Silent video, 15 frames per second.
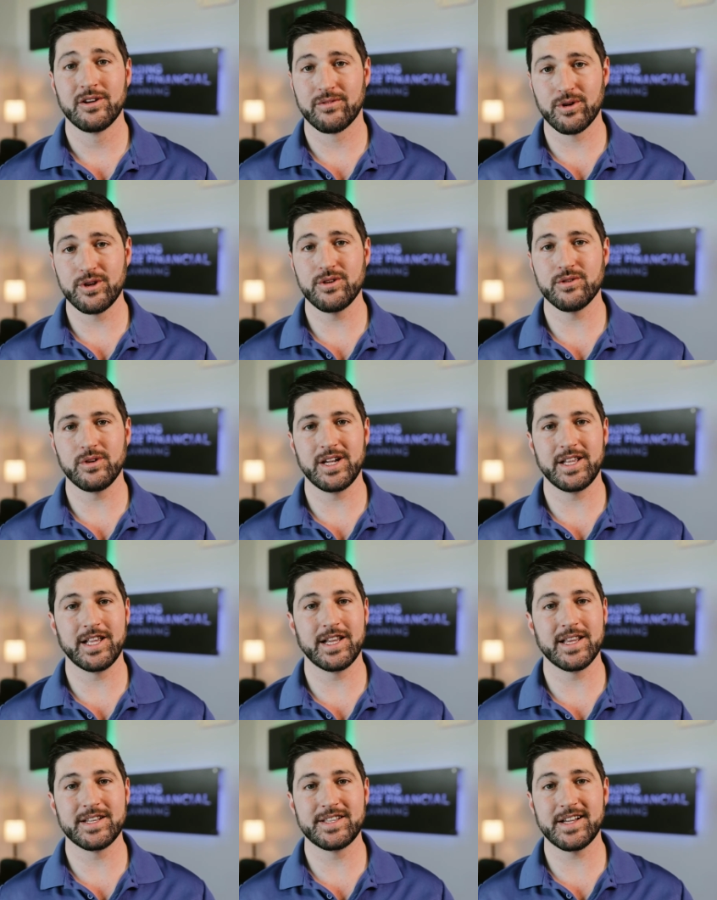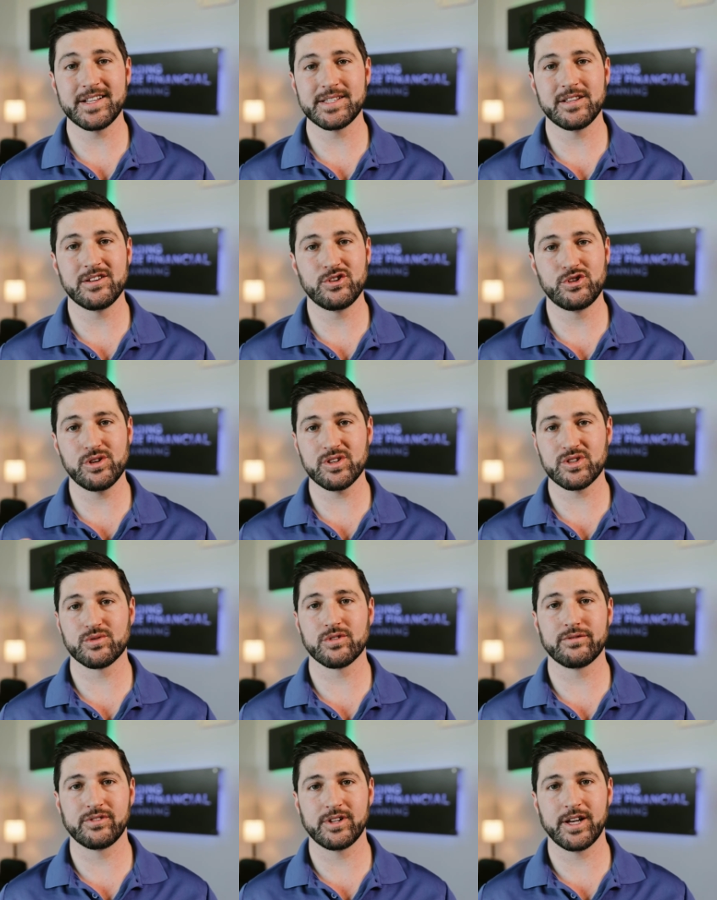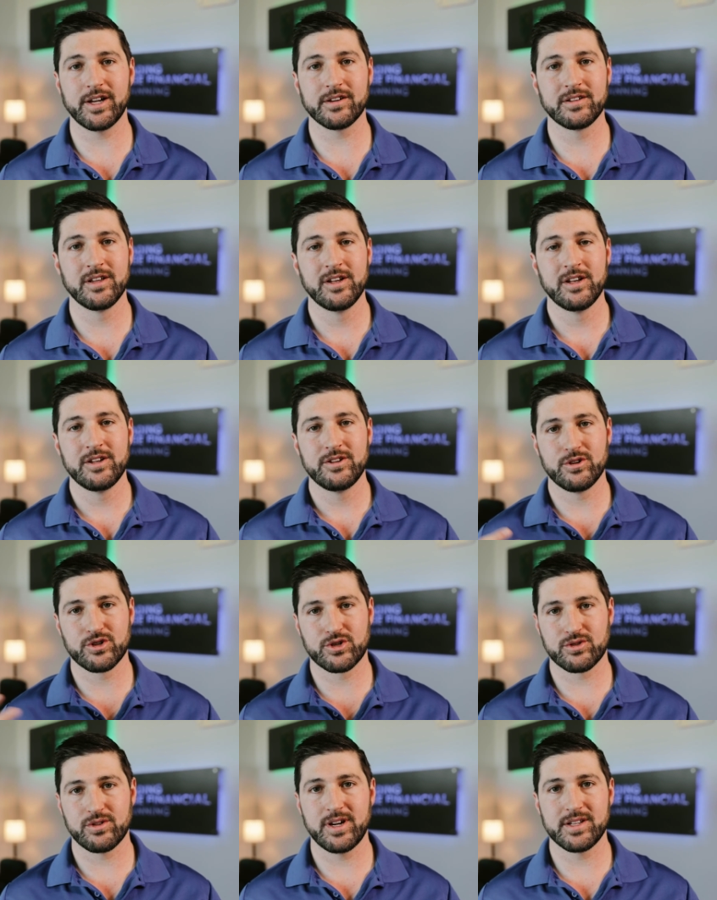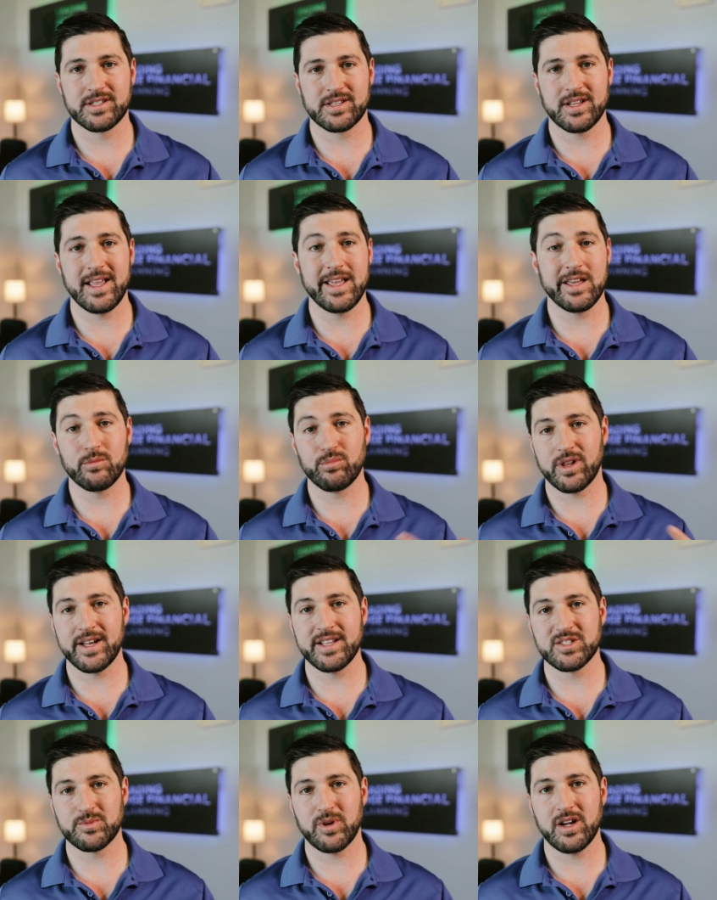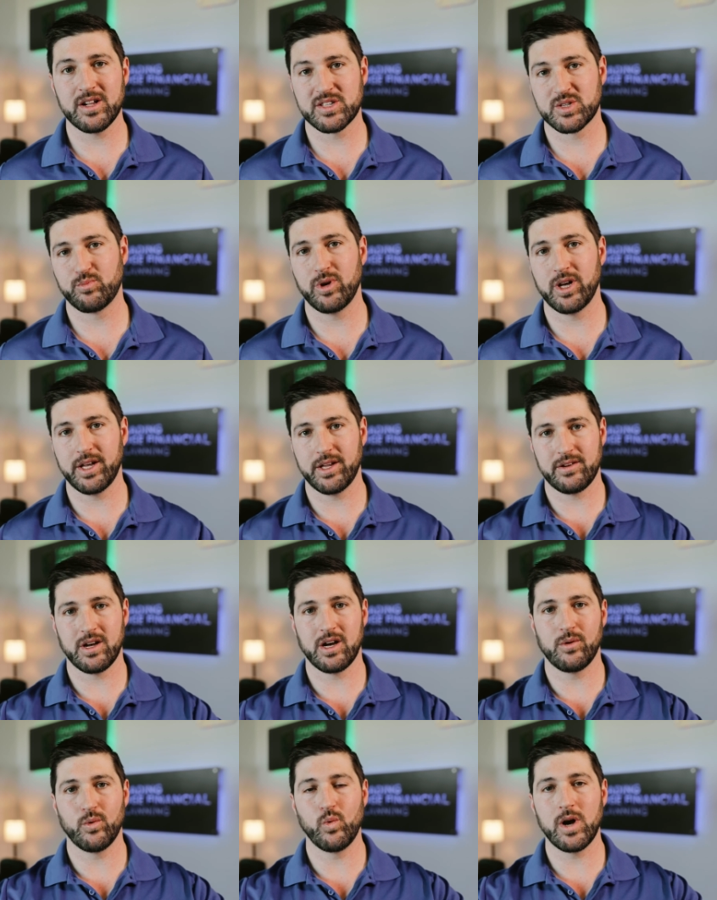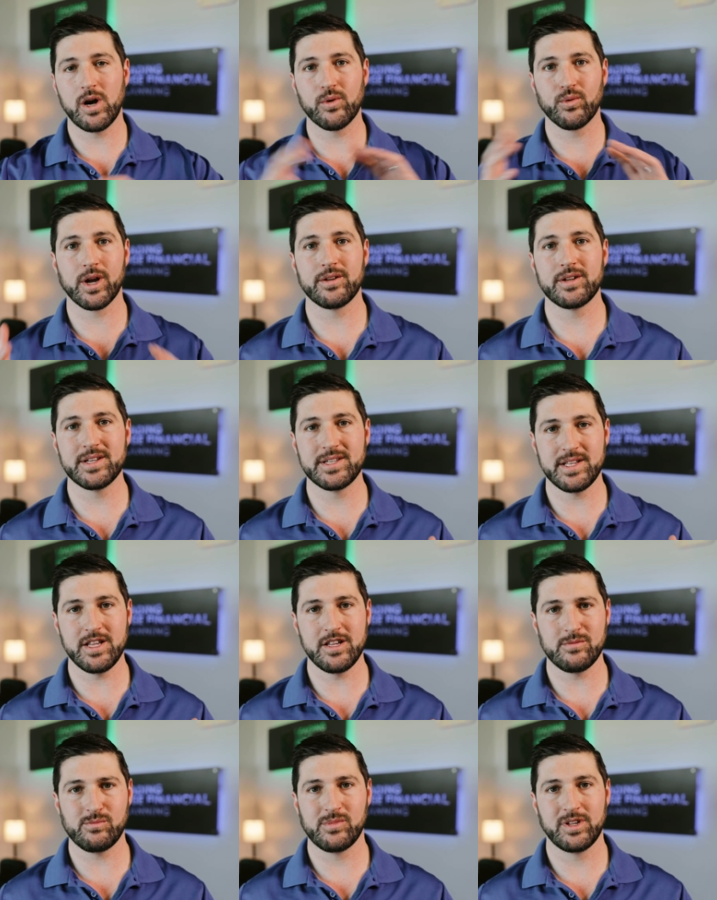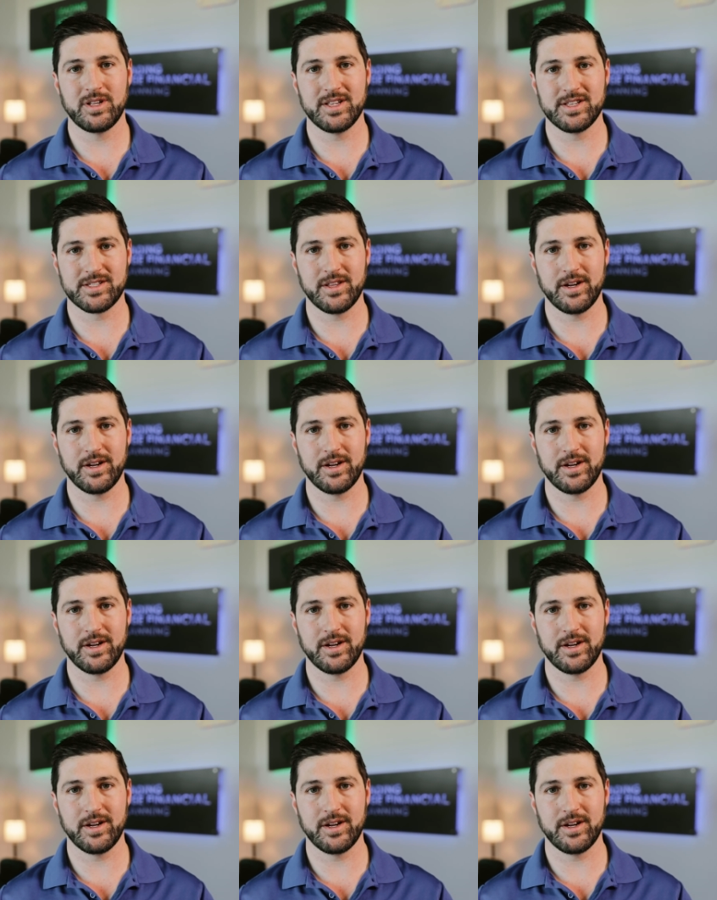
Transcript: for you, and that it doesn't just reflect your strengths and blind spots, but a well-rounded team is